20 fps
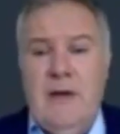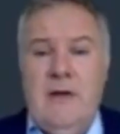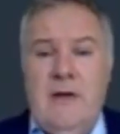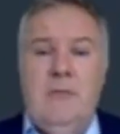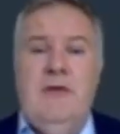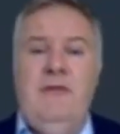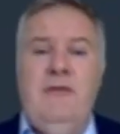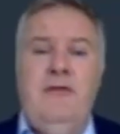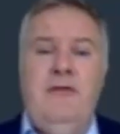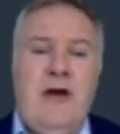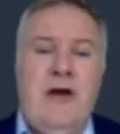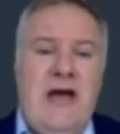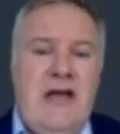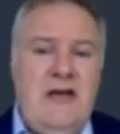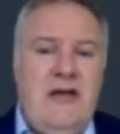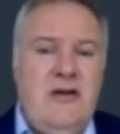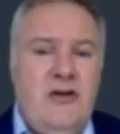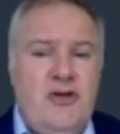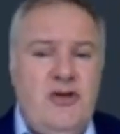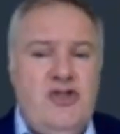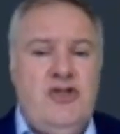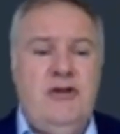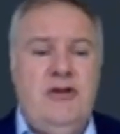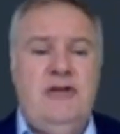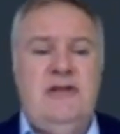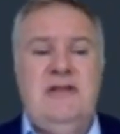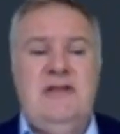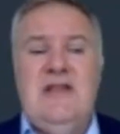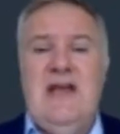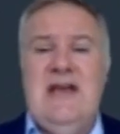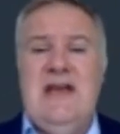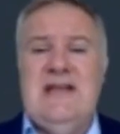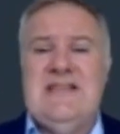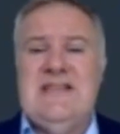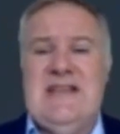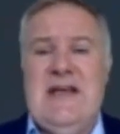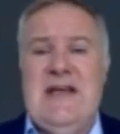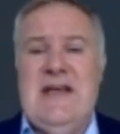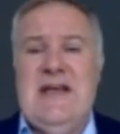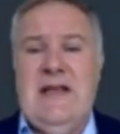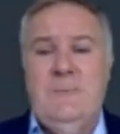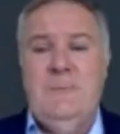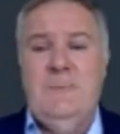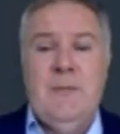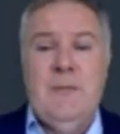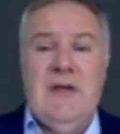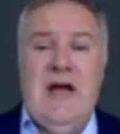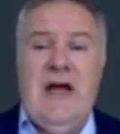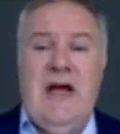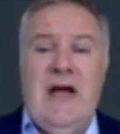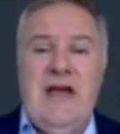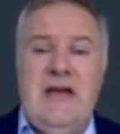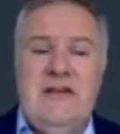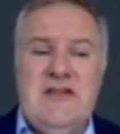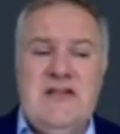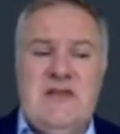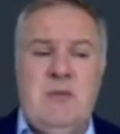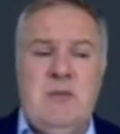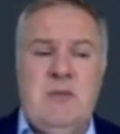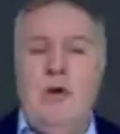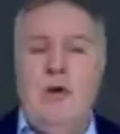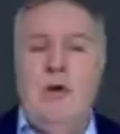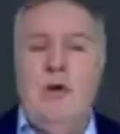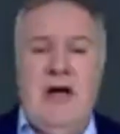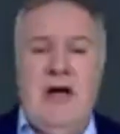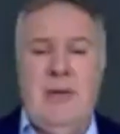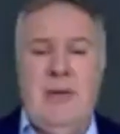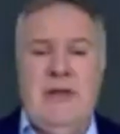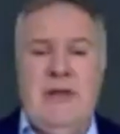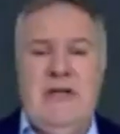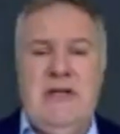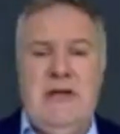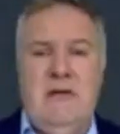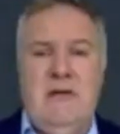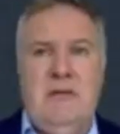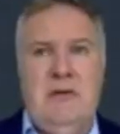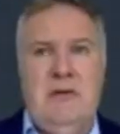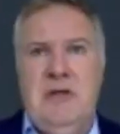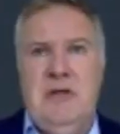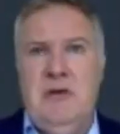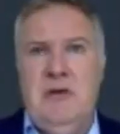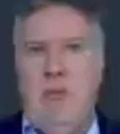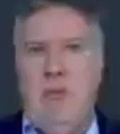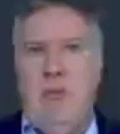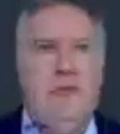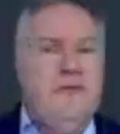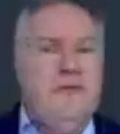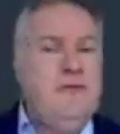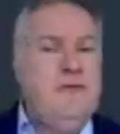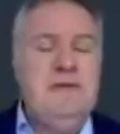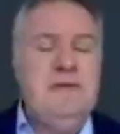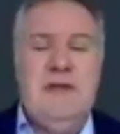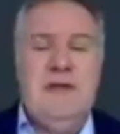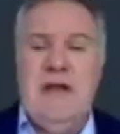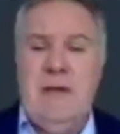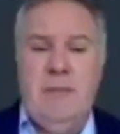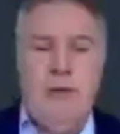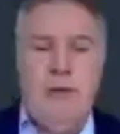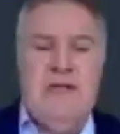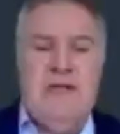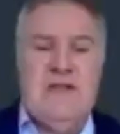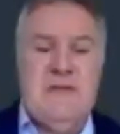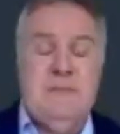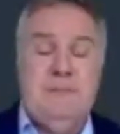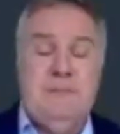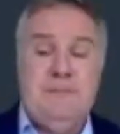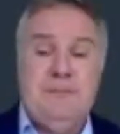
Before I joined the DXN, I had a small company, only about 15 employees.